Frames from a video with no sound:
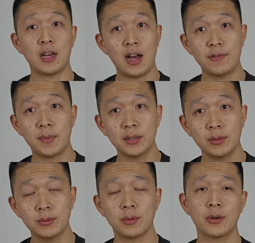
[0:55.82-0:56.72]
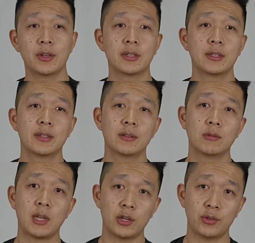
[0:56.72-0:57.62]
your calf muscles, or your
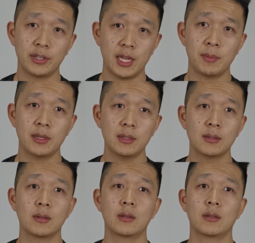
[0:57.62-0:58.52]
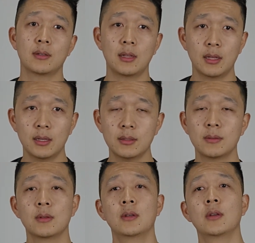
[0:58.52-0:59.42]
gastrocnemius and your
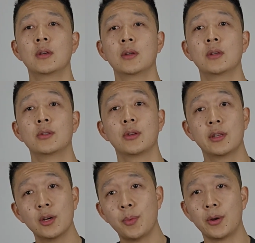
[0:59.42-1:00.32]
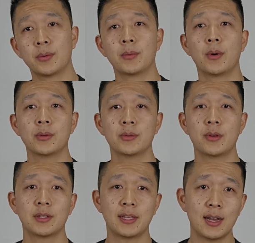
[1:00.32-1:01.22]
soleus, to your heel bone, also
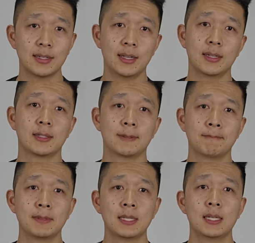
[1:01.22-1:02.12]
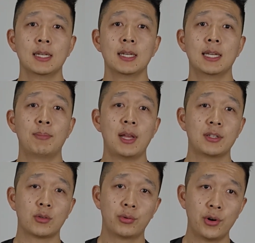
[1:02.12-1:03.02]
known as the calcaneus. And it
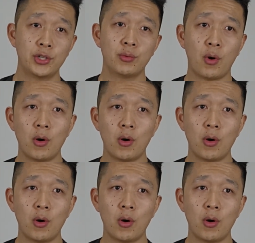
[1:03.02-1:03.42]
plays a crucial